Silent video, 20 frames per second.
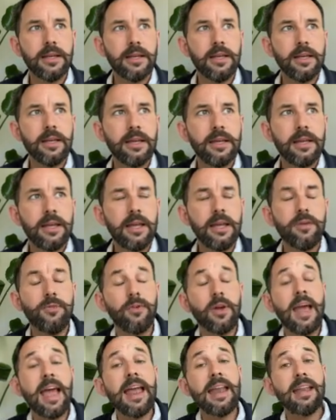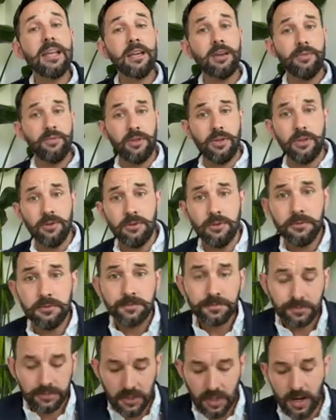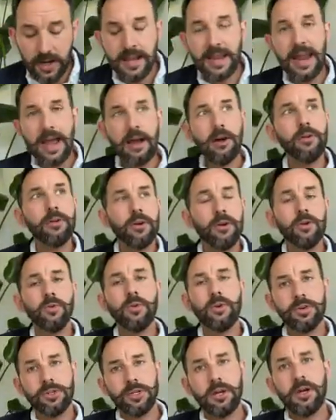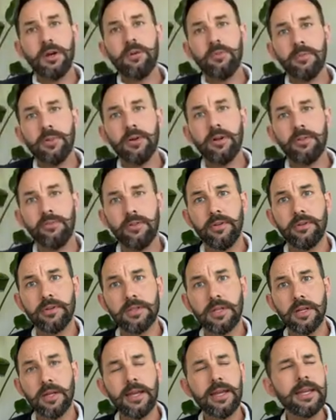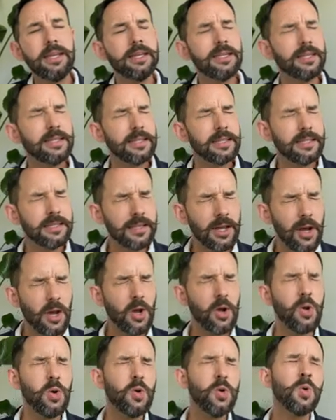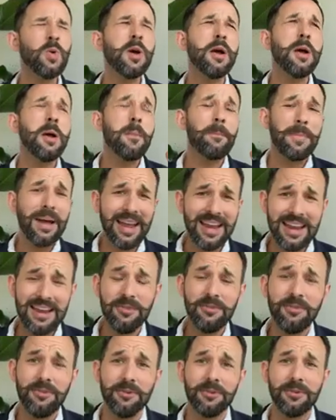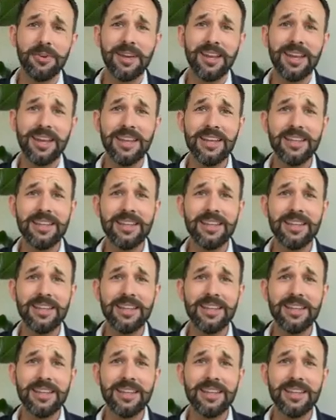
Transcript: if any of you, I now know what childbirth feels like. It is so painful. I can